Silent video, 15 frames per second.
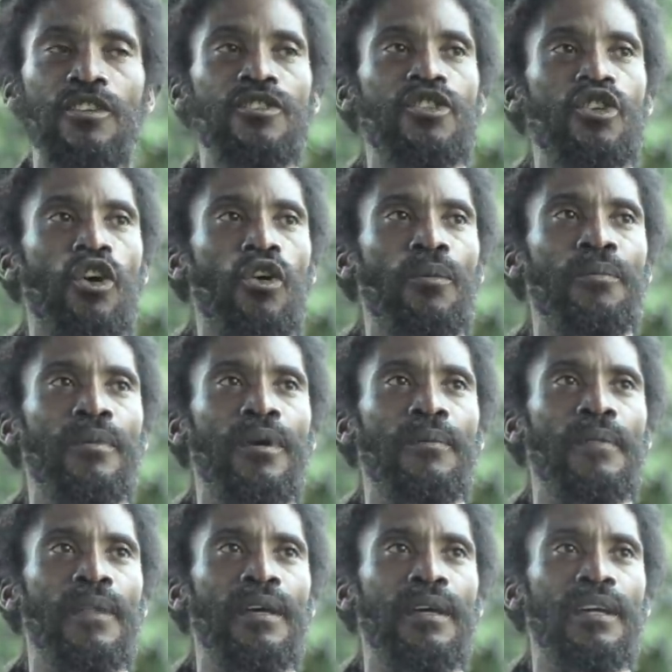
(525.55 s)
So
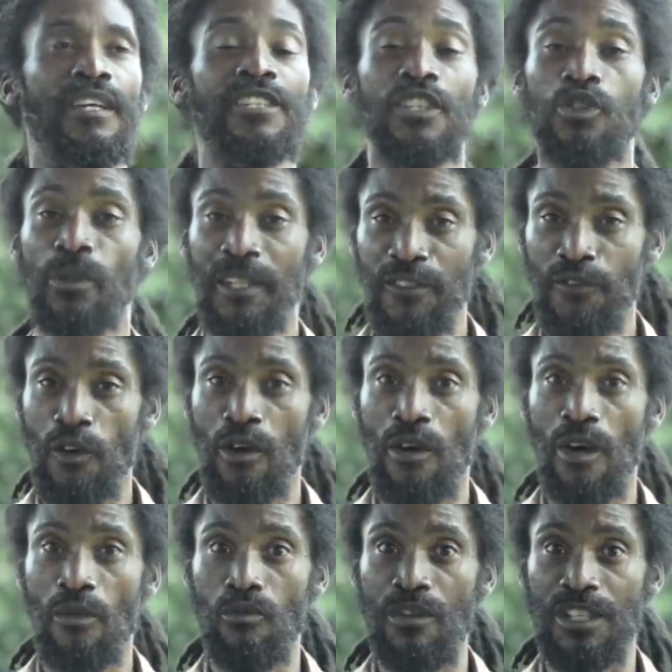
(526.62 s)
it's a 24
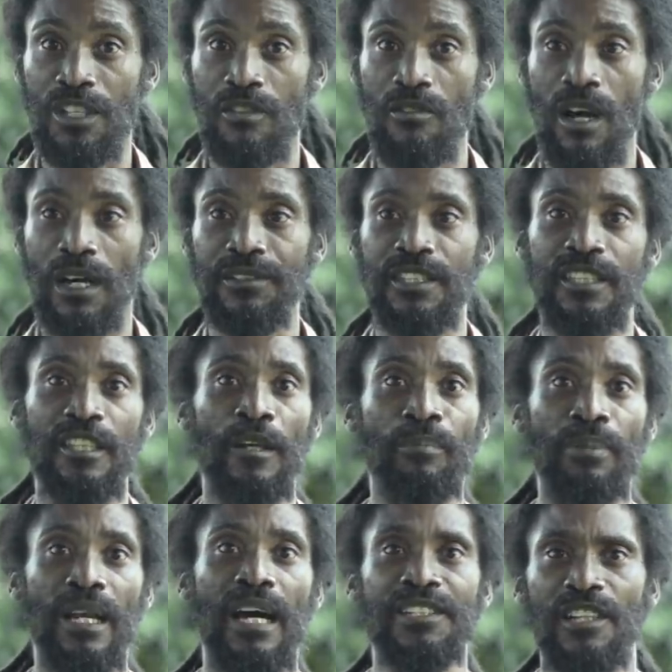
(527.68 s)
restaurant. It's in a
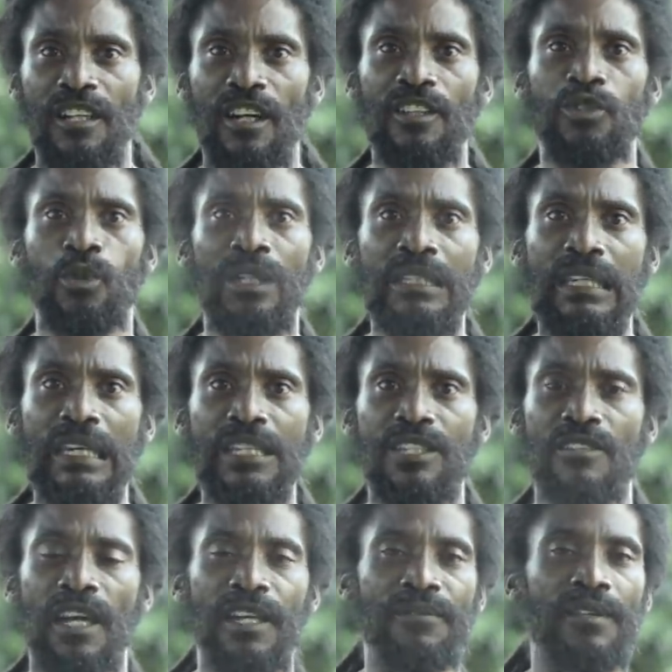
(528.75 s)
plaza called Twin Gates,
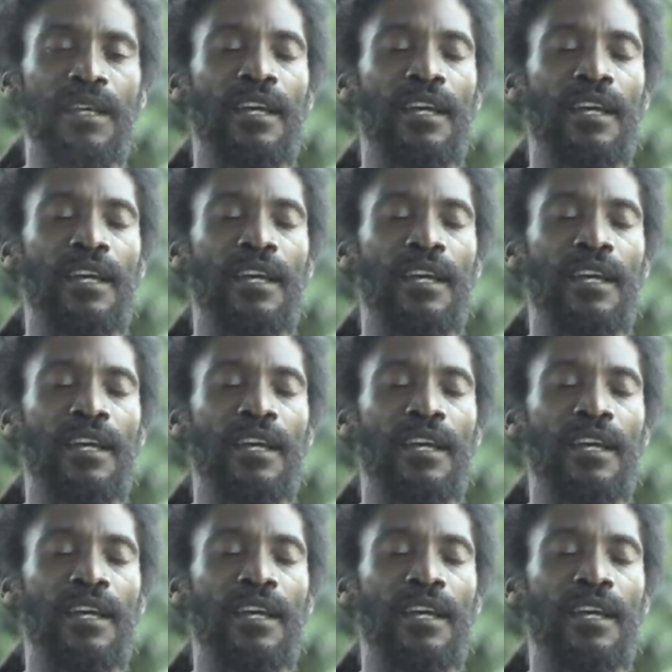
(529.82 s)
right?